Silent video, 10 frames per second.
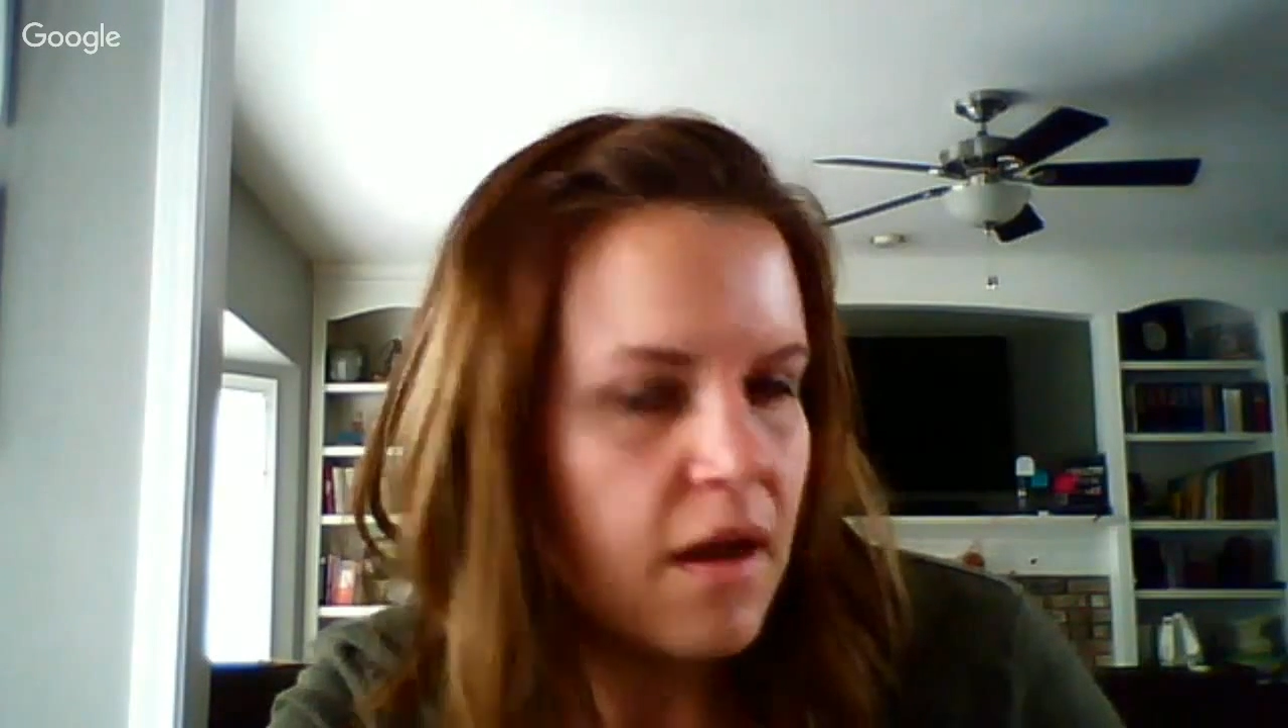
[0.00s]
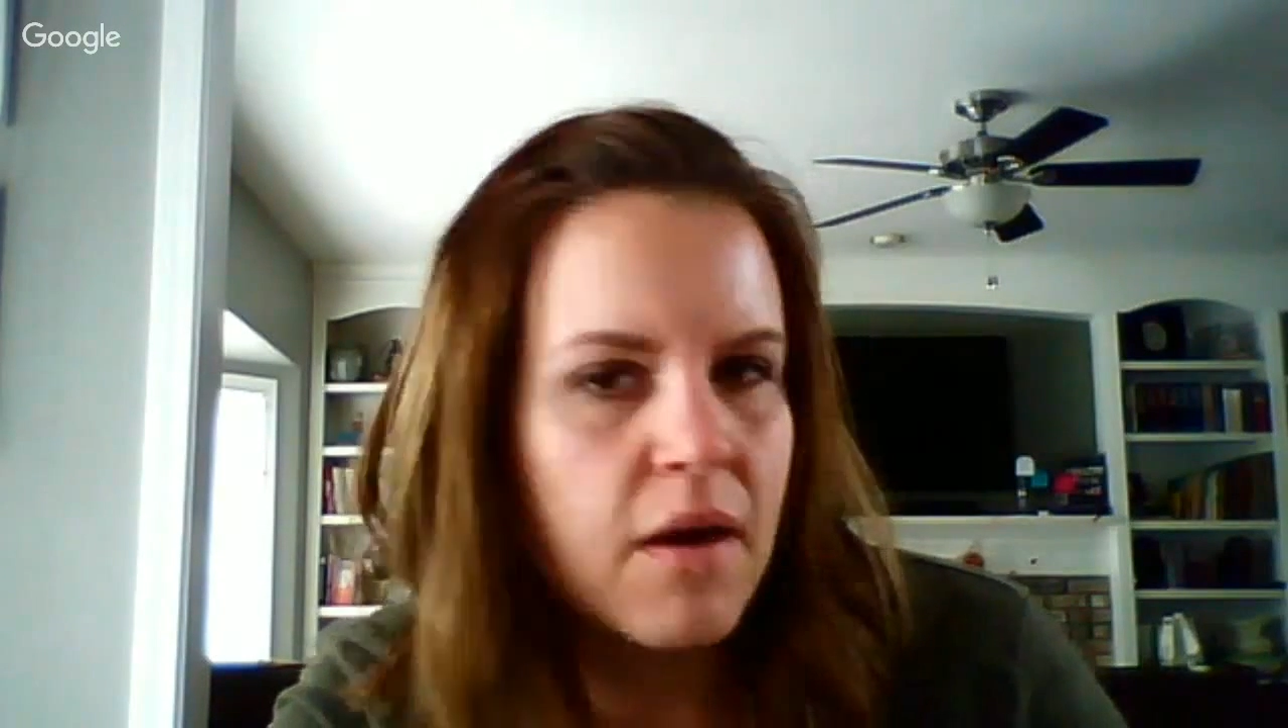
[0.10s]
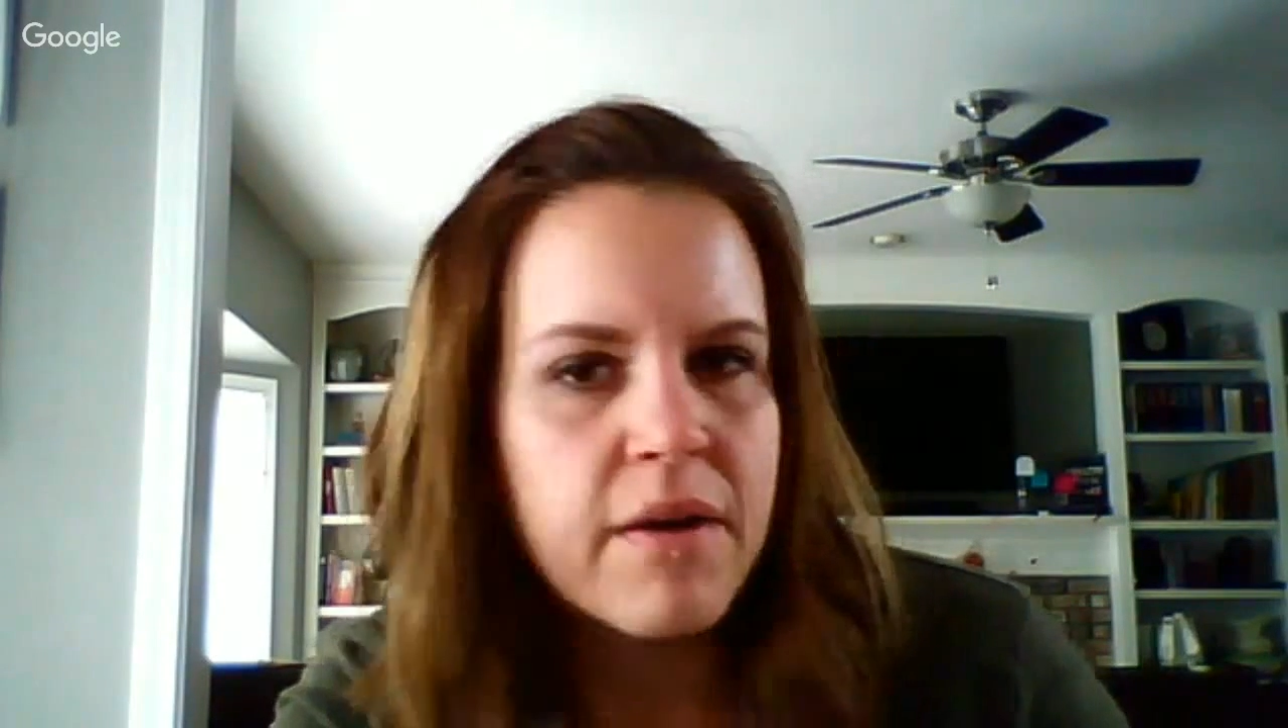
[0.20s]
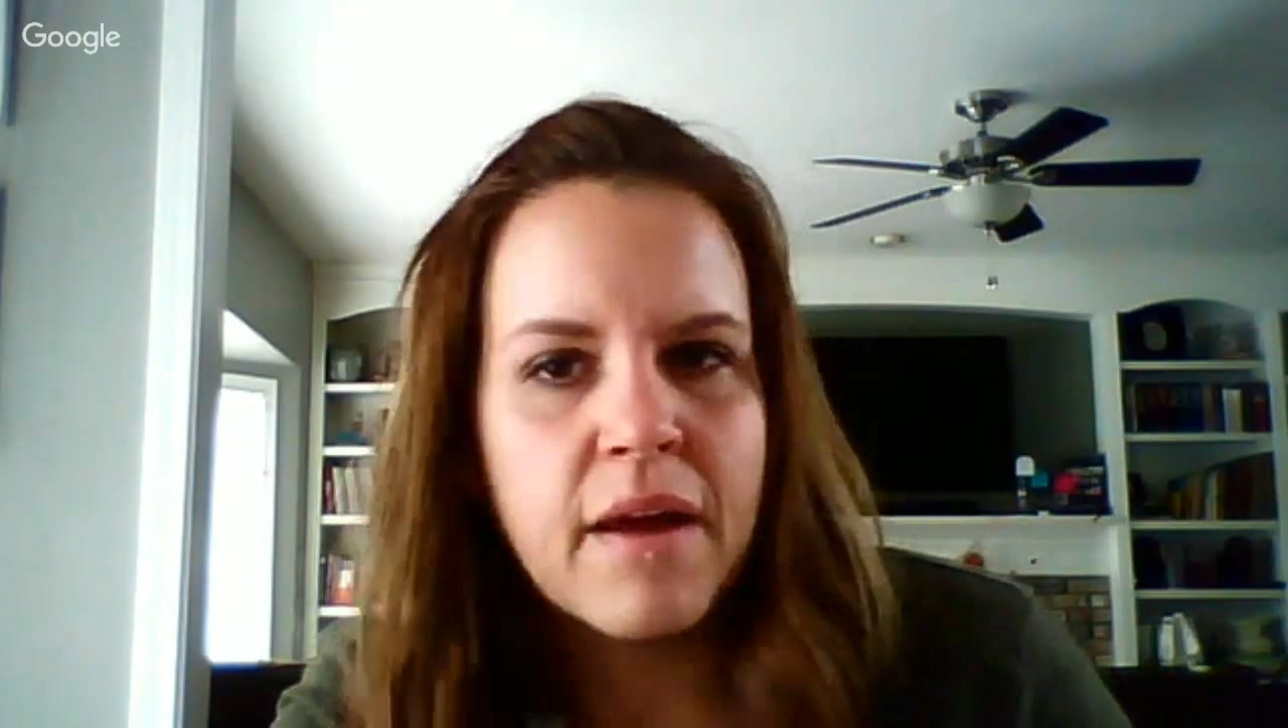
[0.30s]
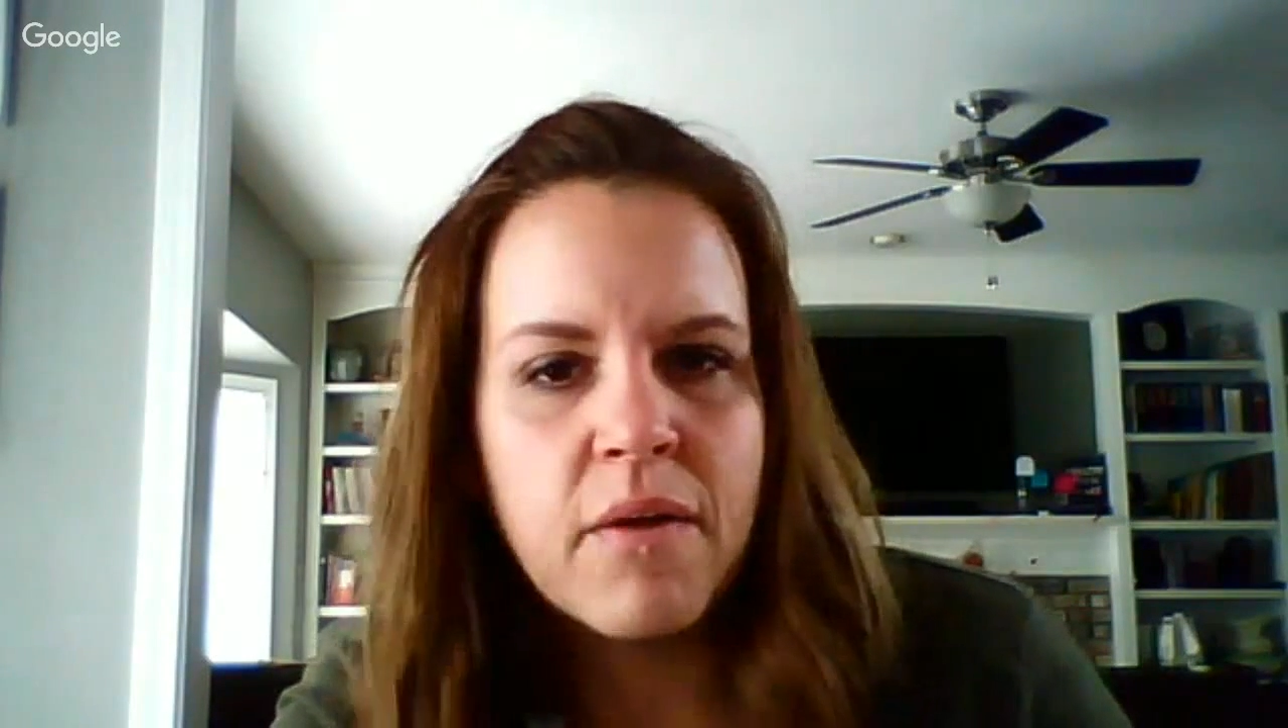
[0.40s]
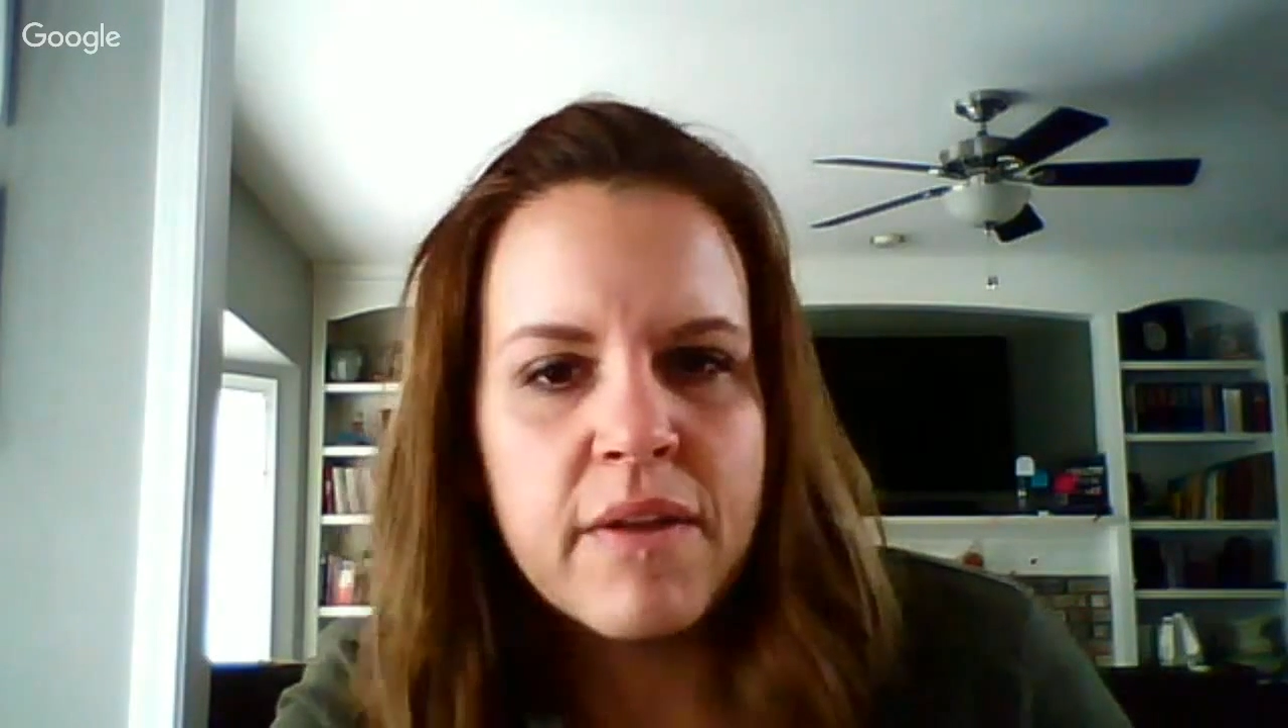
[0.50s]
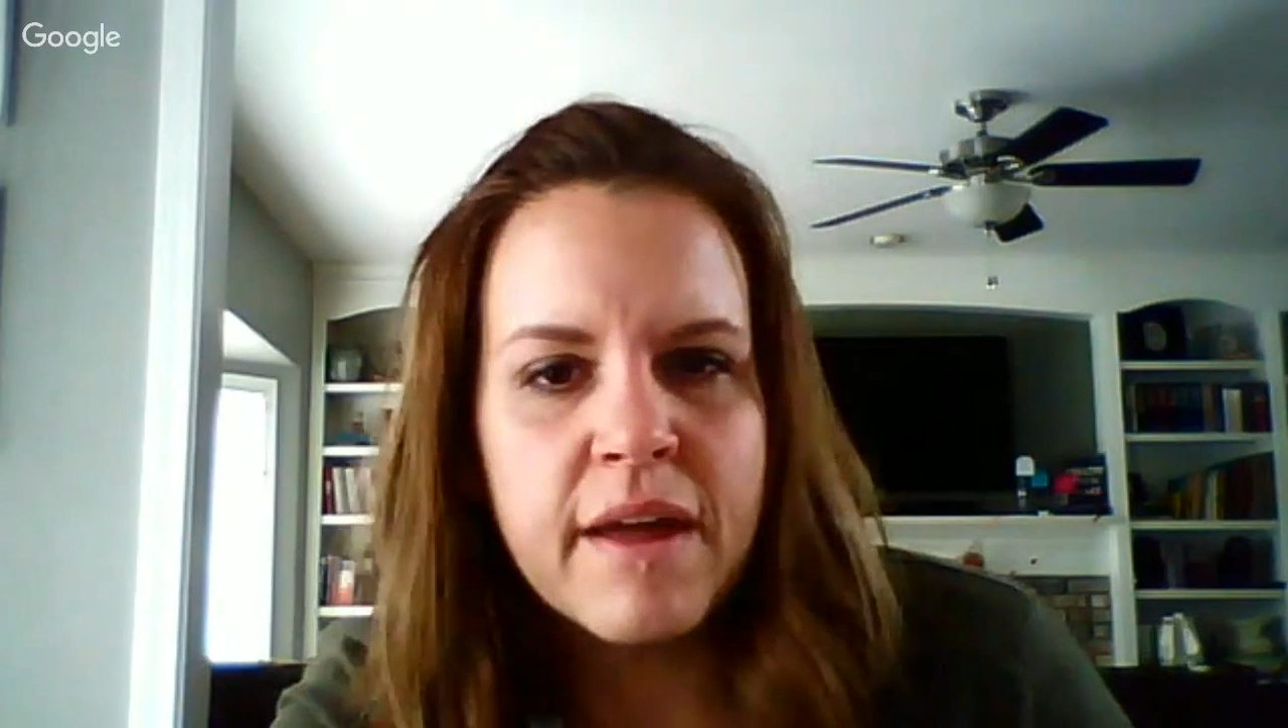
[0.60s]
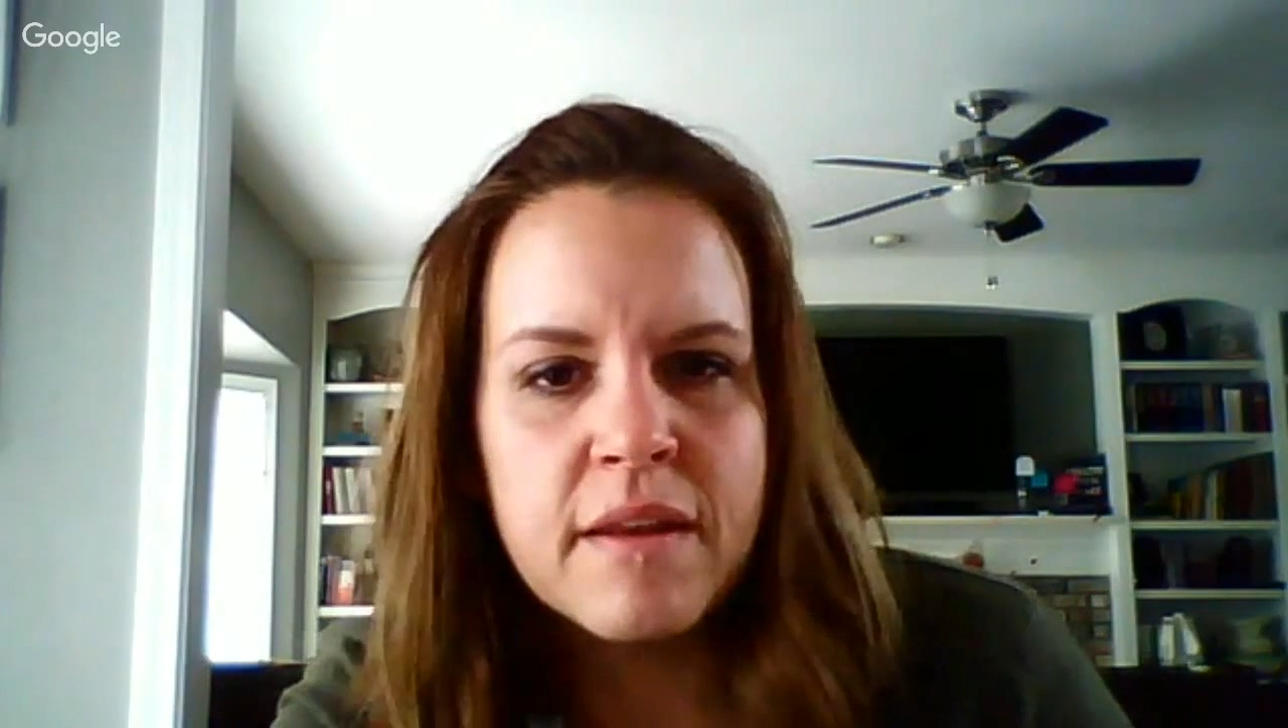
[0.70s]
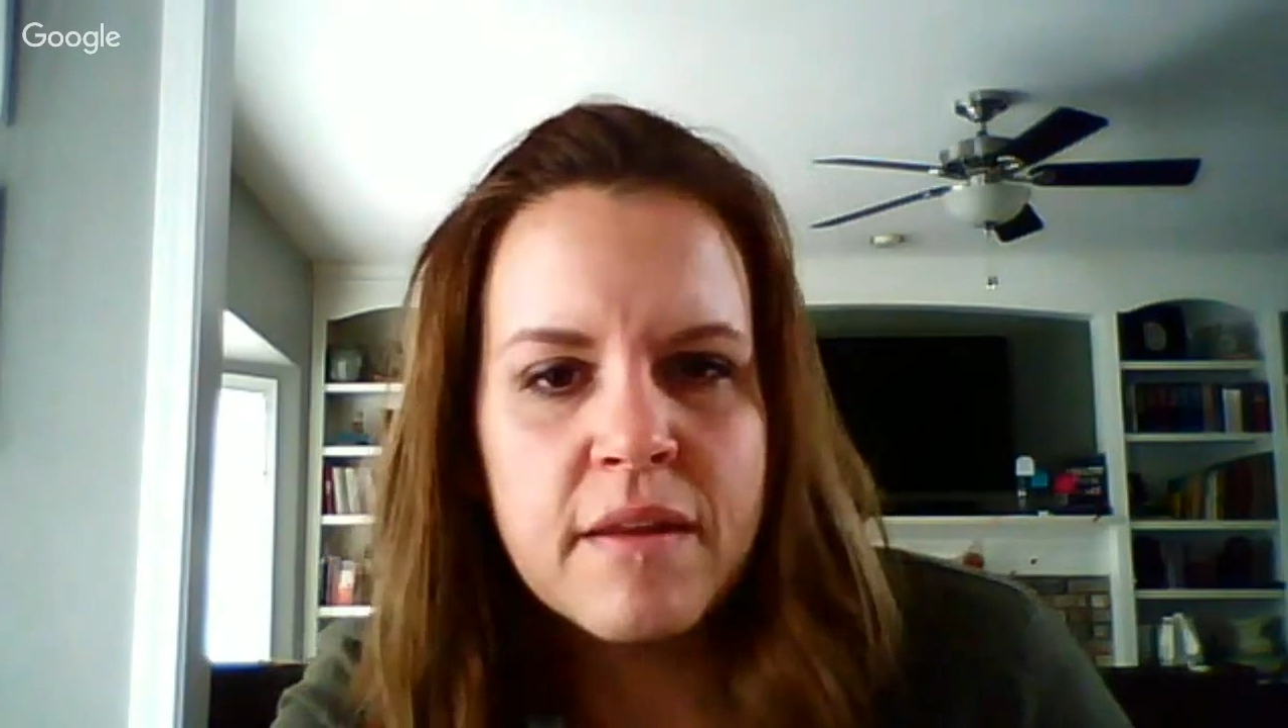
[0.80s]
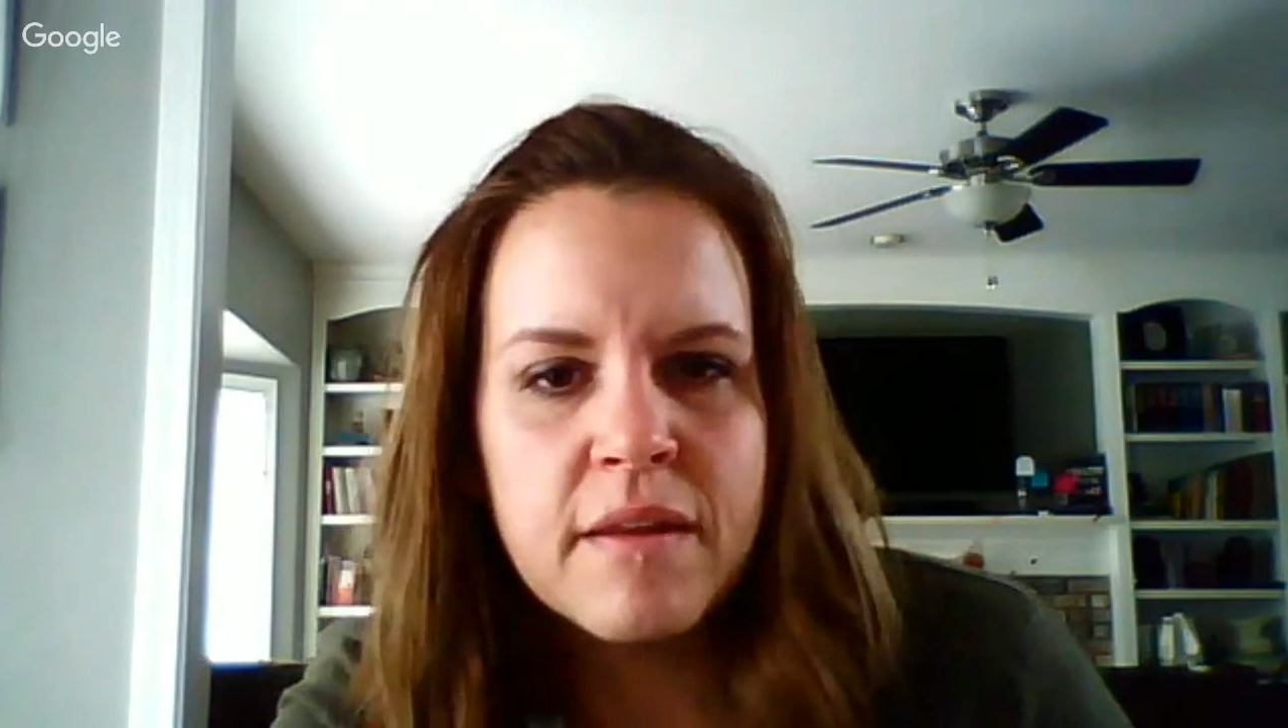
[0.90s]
Okay, hold on.